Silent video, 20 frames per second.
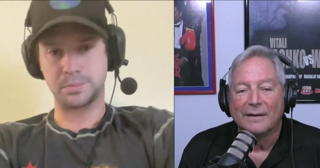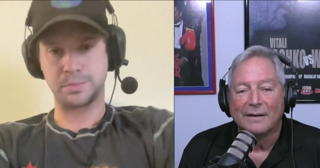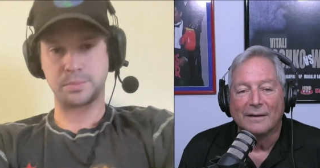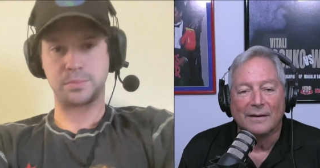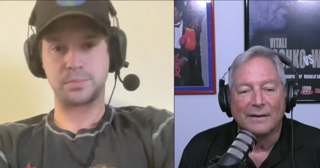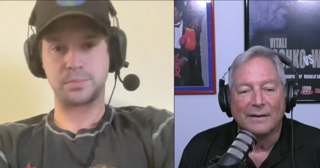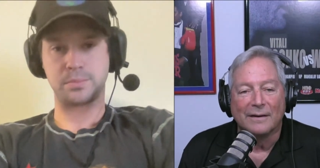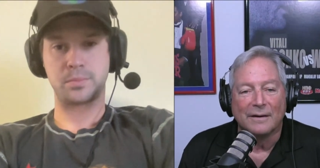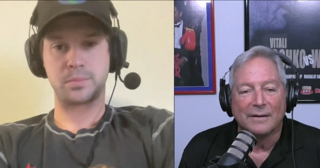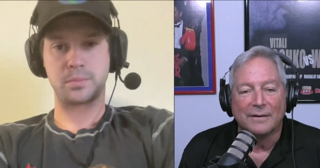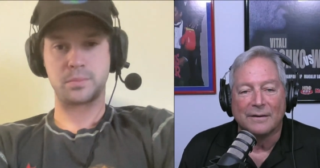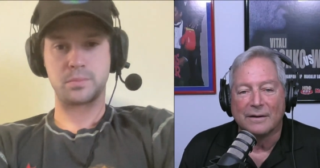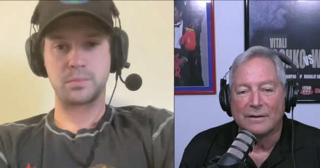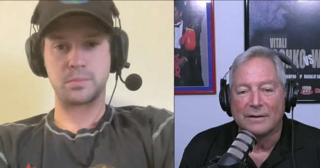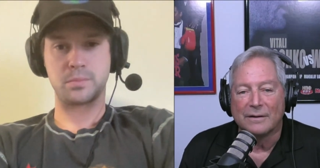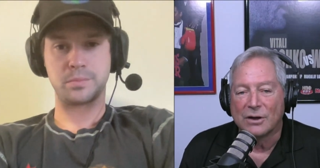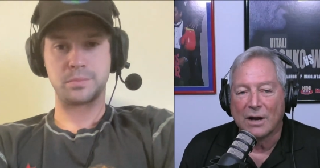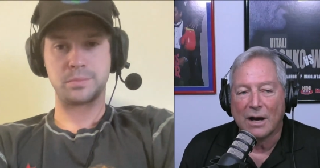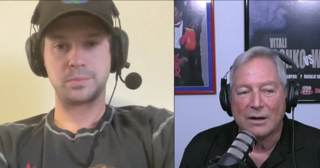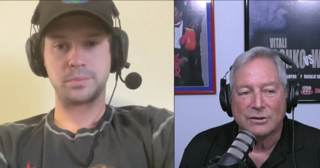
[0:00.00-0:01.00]
Speaker 1: And uh,
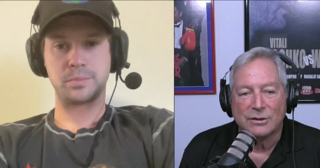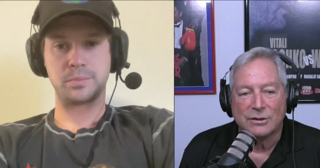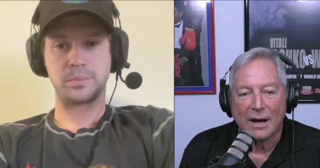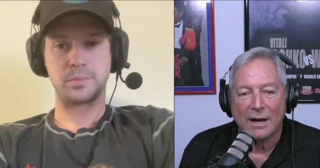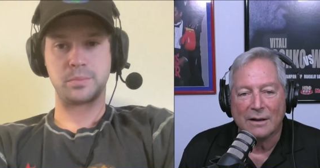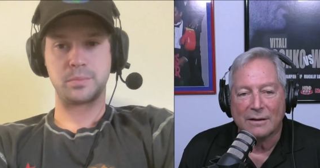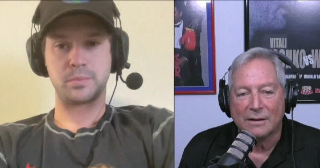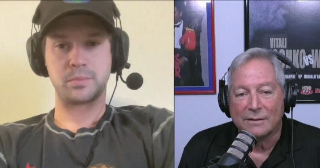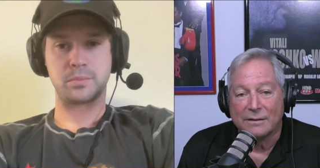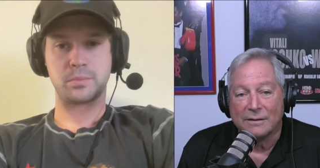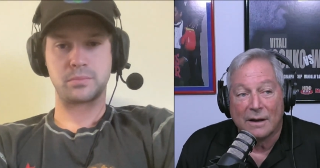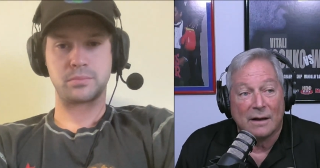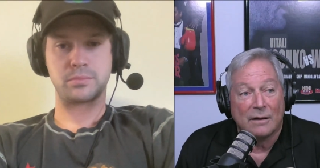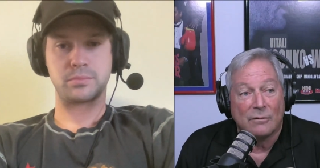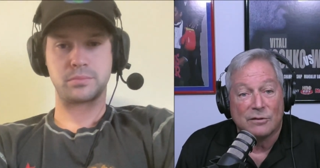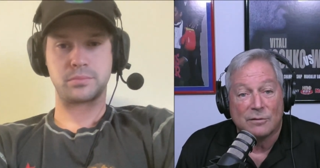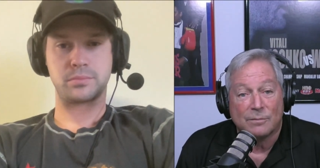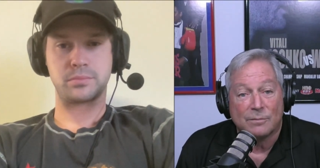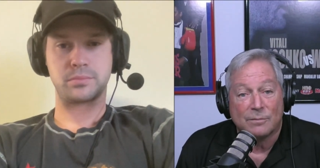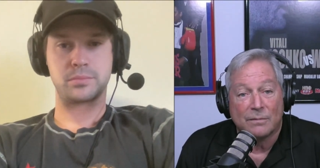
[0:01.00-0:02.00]
Josh Allen, uh, he
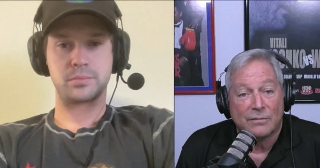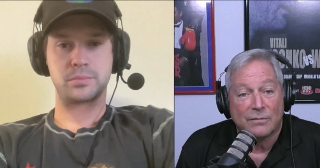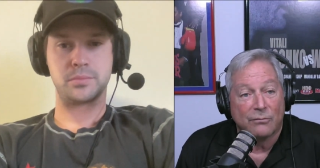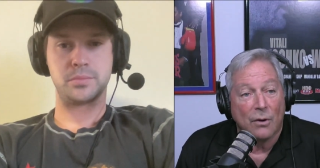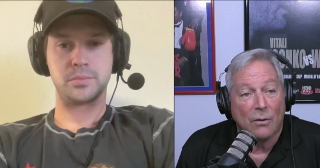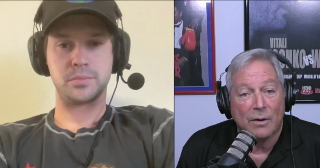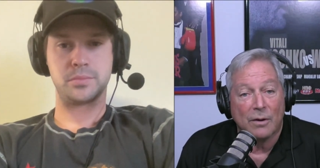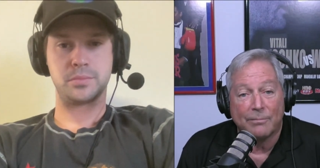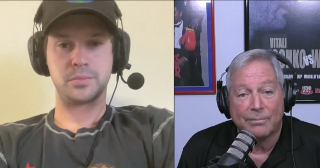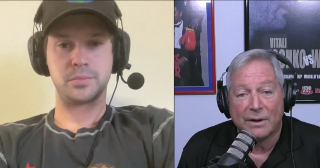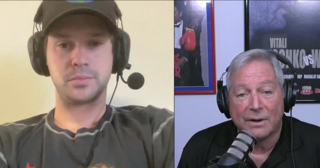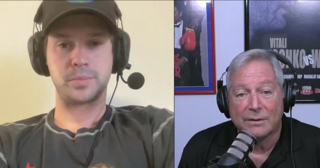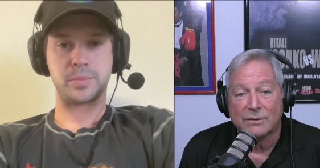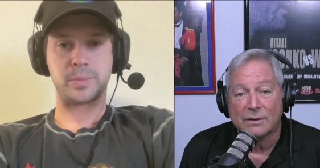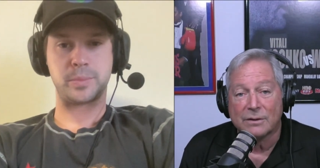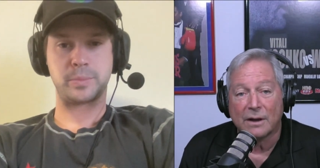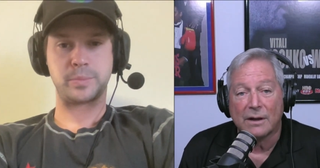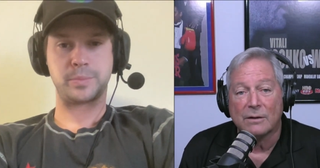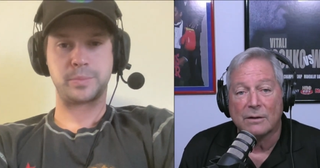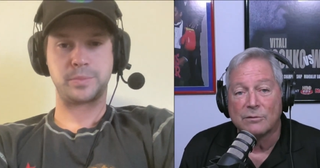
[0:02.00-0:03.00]
was throwing
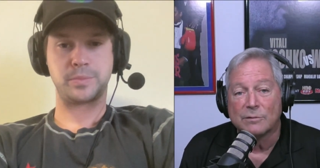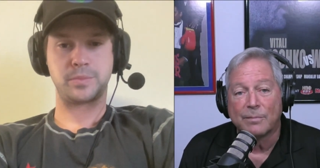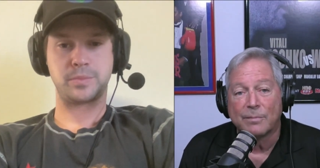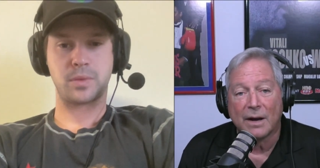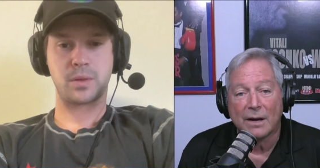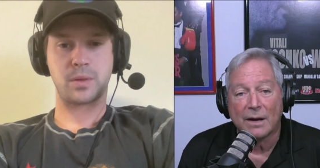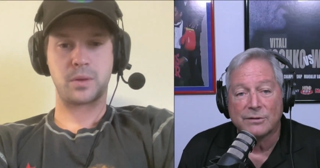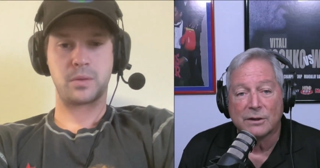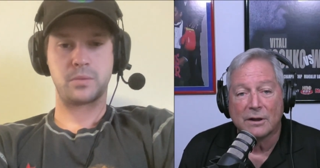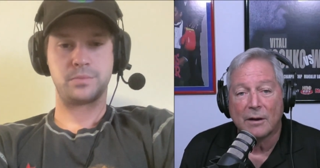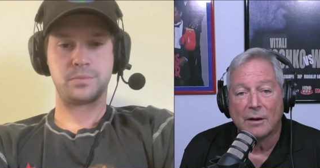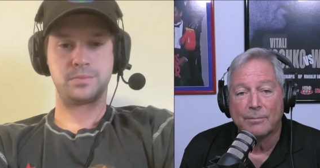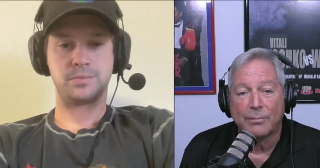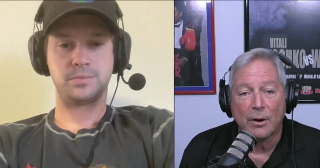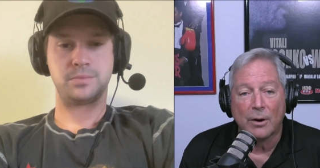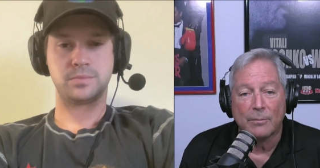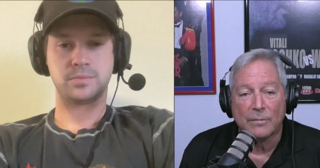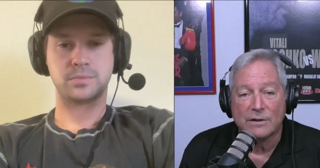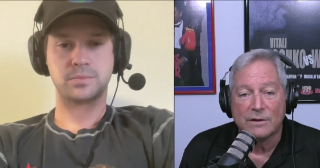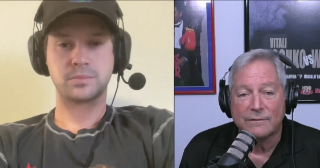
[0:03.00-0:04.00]
picks like he was passing out
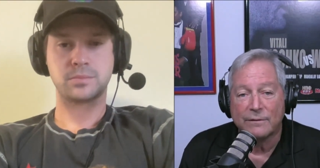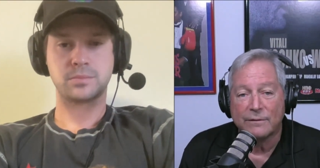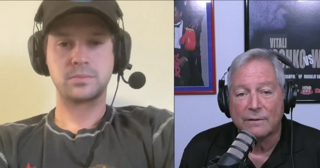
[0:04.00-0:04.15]
bar mitzvah